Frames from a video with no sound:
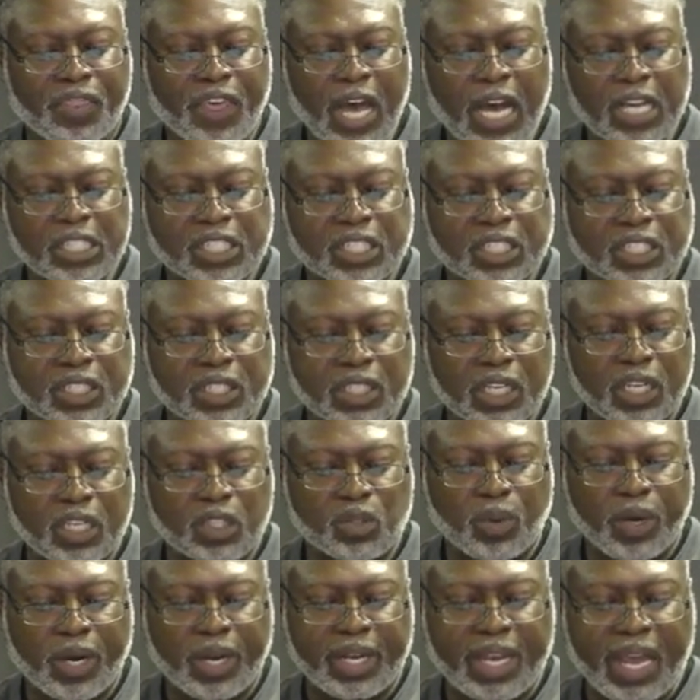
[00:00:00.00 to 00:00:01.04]
This
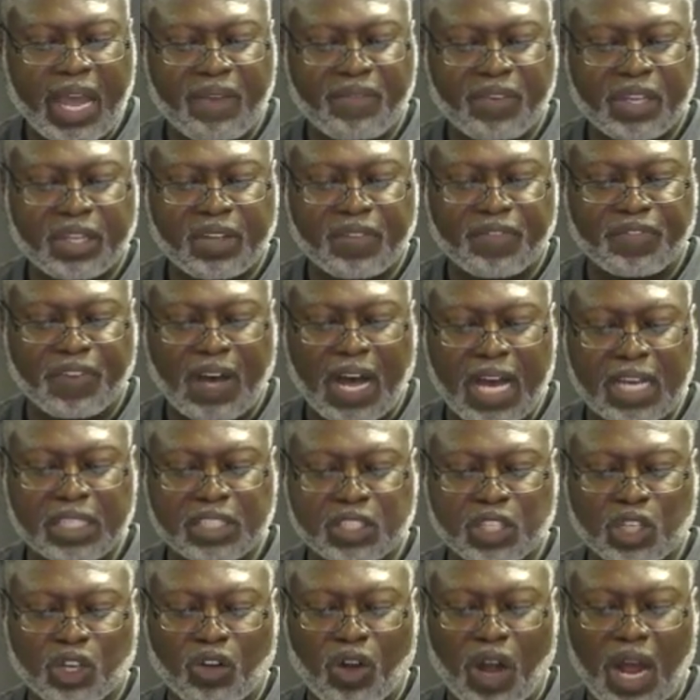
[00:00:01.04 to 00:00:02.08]
is where David
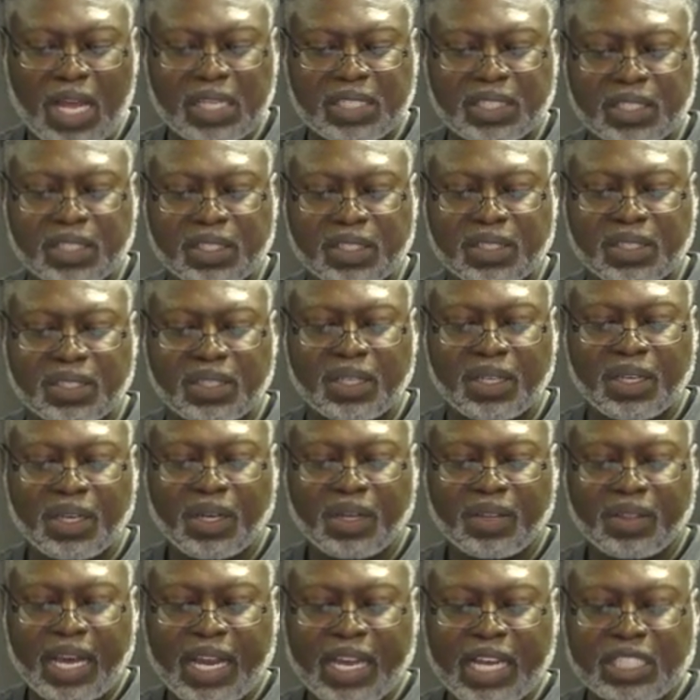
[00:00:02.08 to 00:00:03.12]
defines the crisis
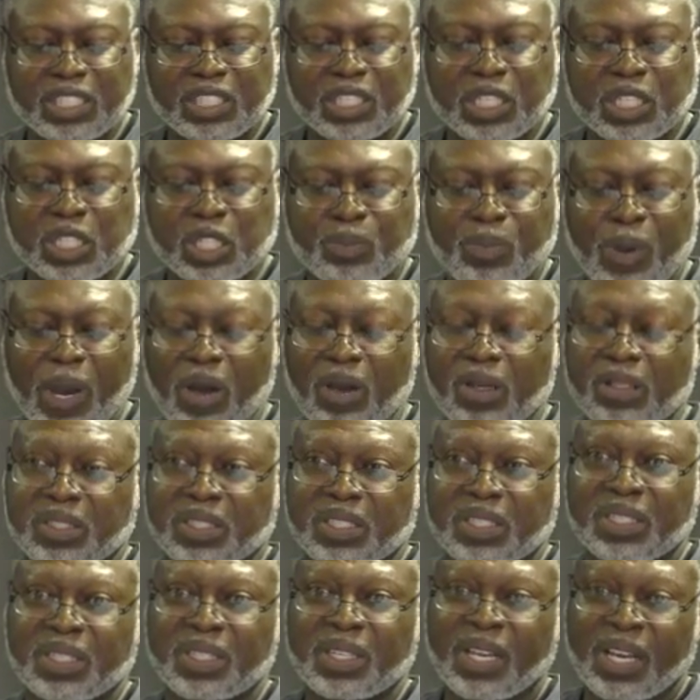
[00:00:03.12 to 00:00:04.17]
right. that he's
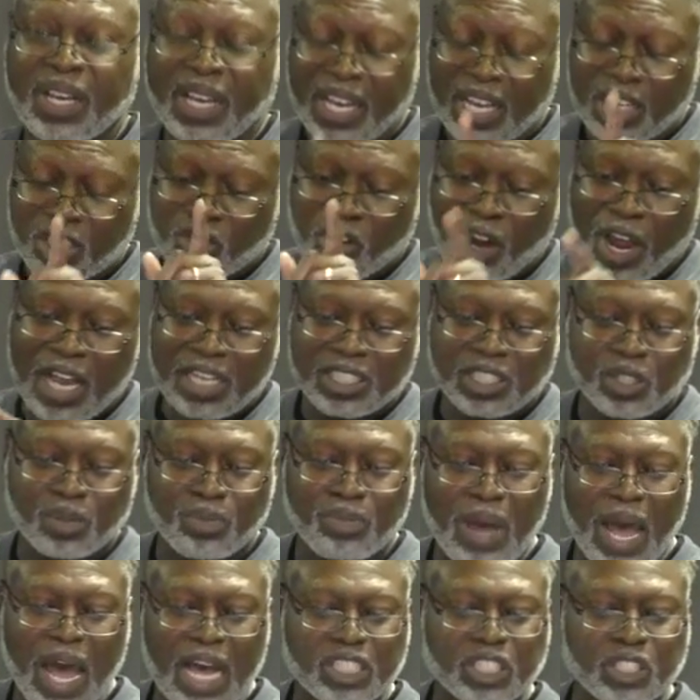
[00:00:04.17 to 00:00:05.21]
experiencing and tries to
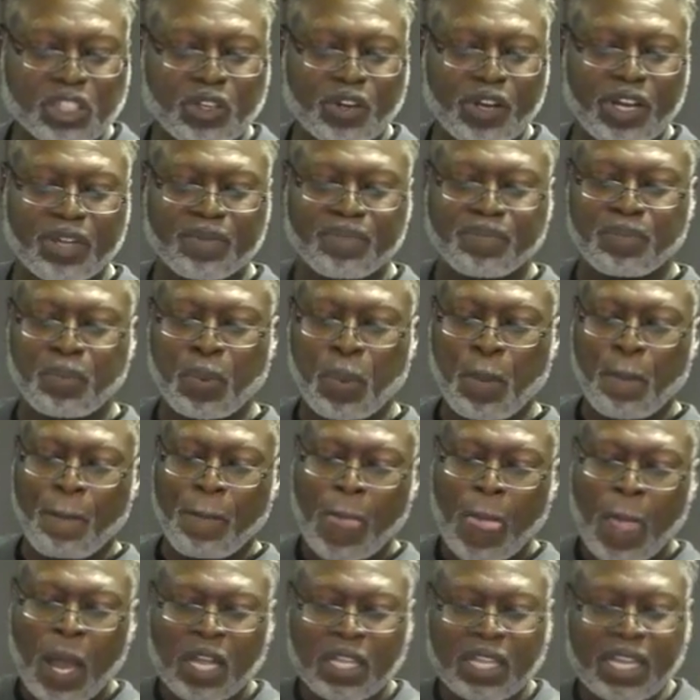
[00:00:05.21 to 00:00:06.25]
master. it.
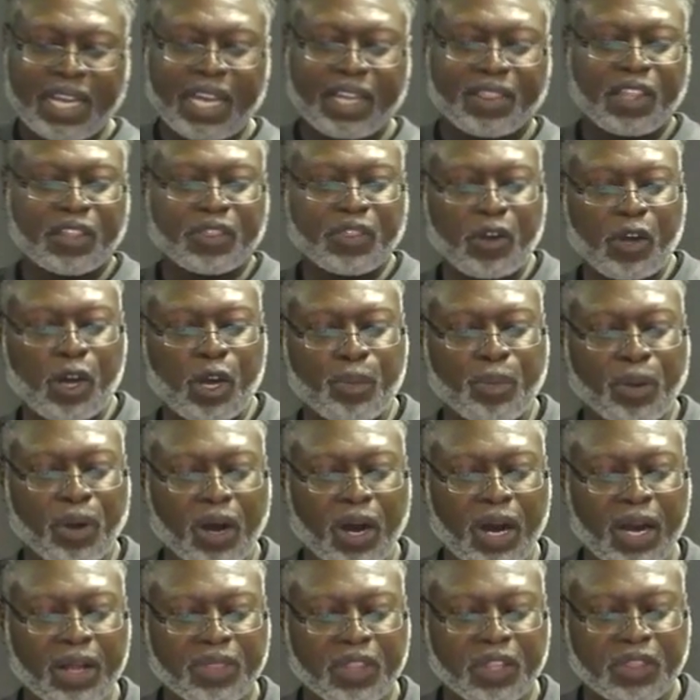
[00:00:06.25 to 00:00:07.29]
Look at the third
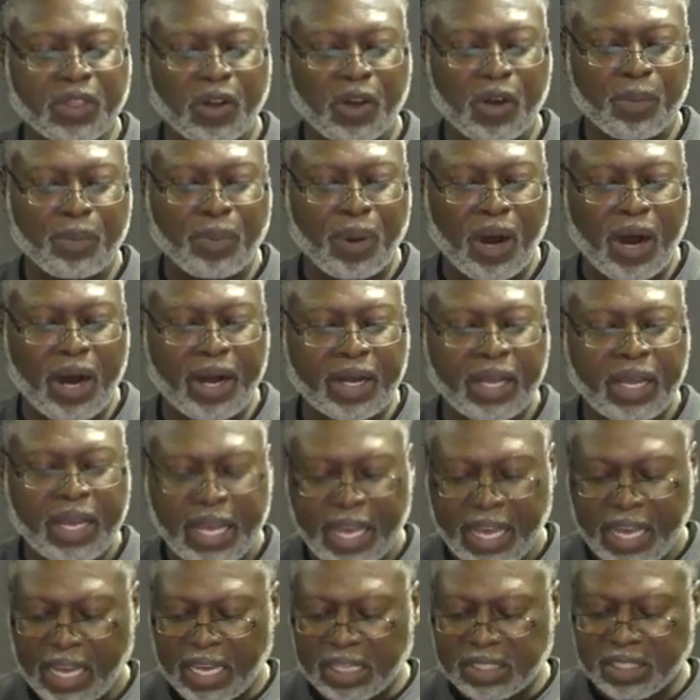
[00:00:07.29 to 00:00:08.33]
part. The third part
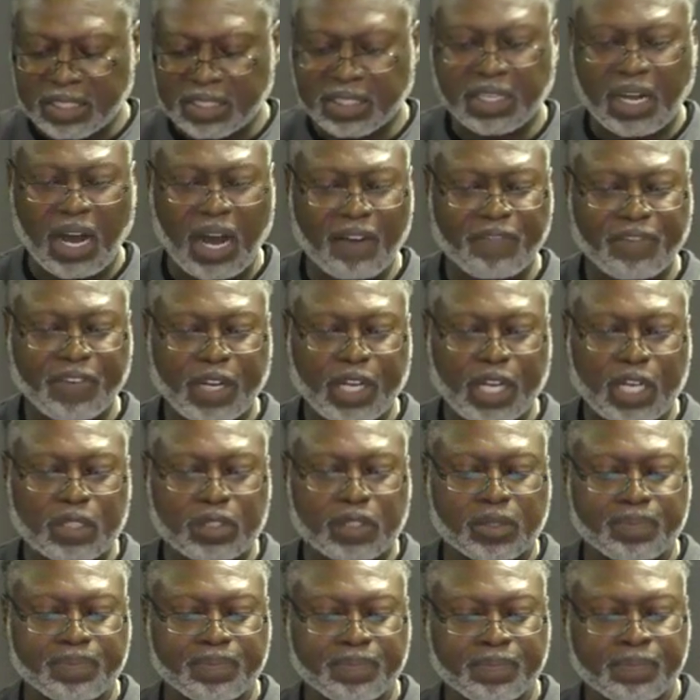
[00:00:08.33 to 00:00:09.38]
is his
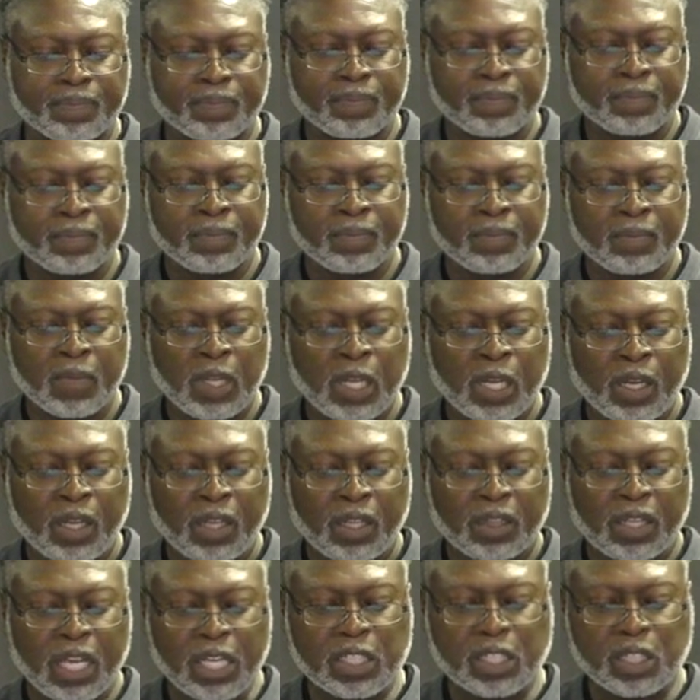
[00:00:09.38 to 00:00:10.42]
confidence.
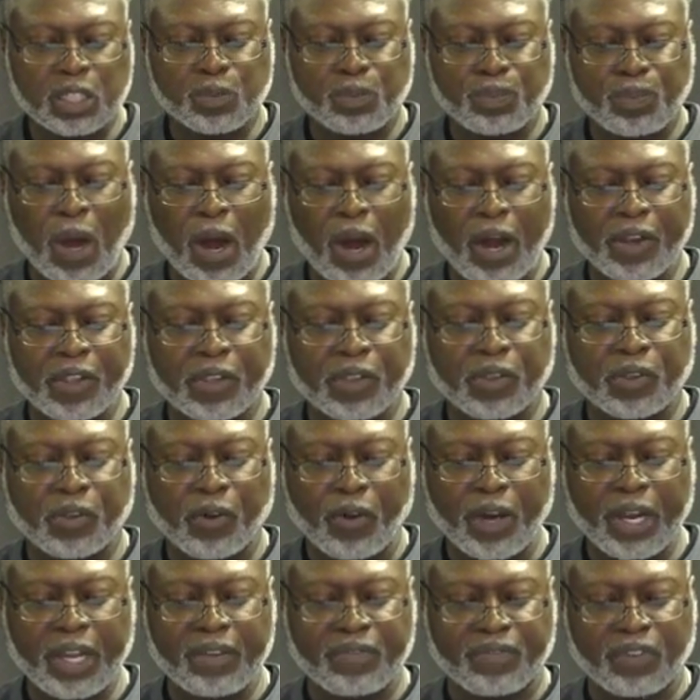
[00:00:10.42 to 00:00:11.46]
This is part
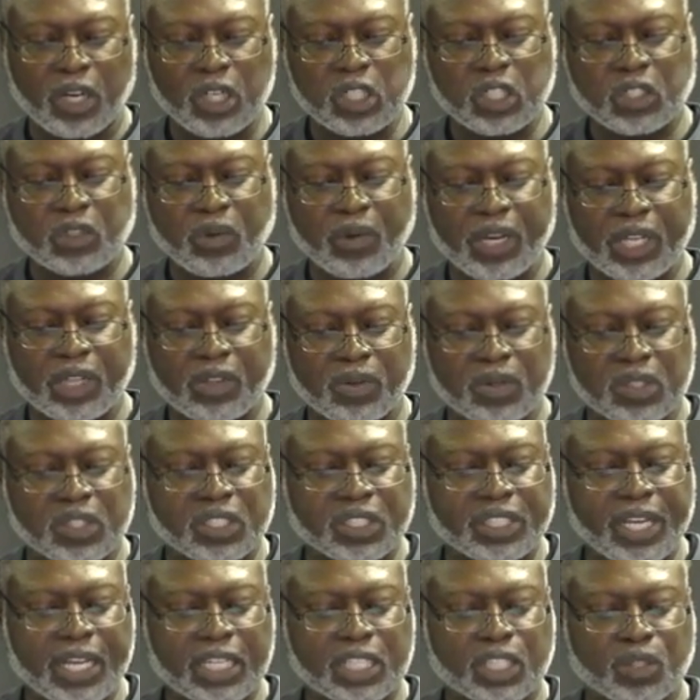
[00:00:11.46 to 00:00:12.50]
3, verse 3 through
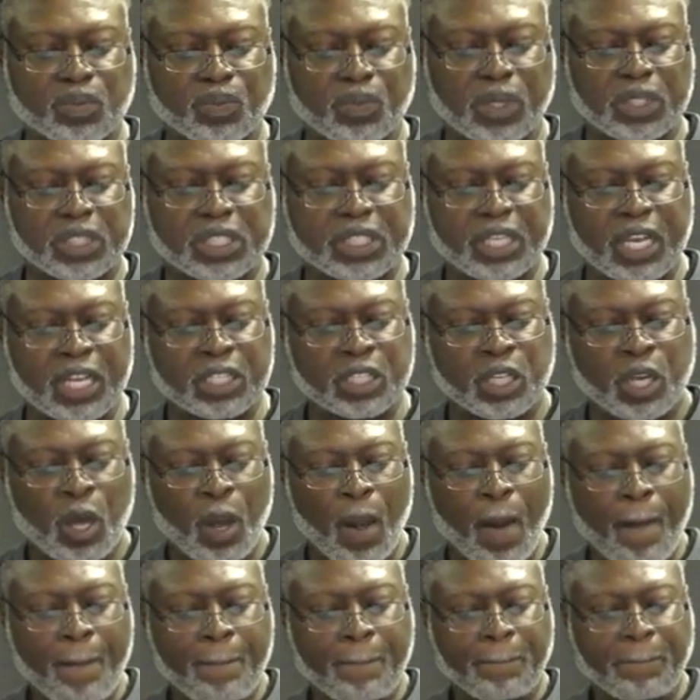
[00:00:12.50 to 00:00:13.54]
6, where it says,
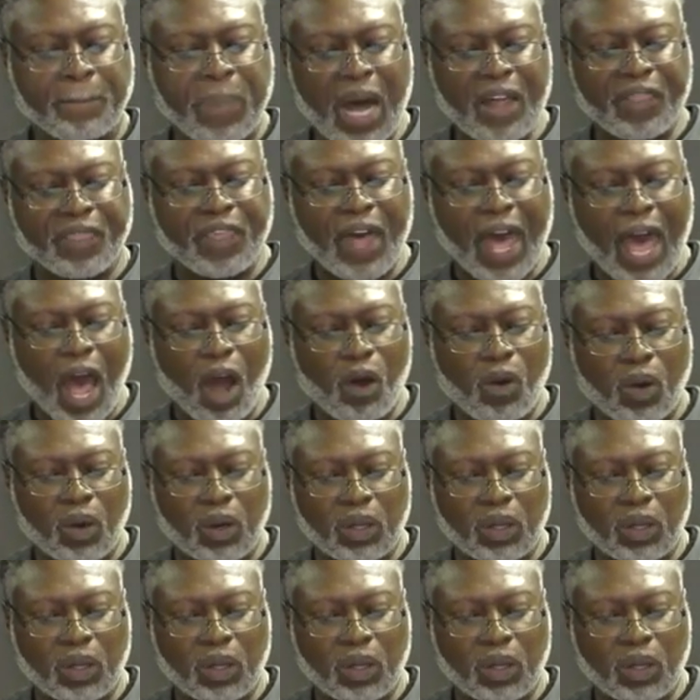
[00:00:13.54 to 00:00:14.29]
But thou, O